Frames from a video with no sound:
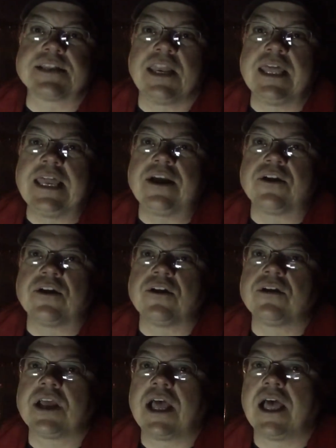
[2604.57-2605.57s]
it's
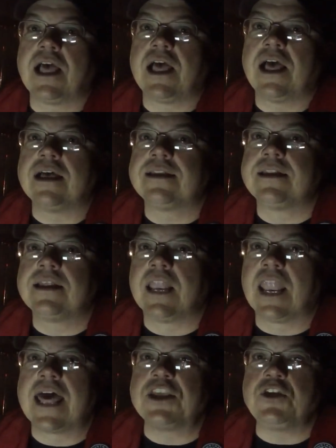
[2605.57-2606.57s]
clear, a
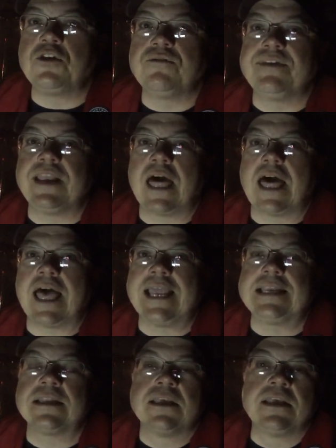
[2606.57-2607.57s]
lot of UV light.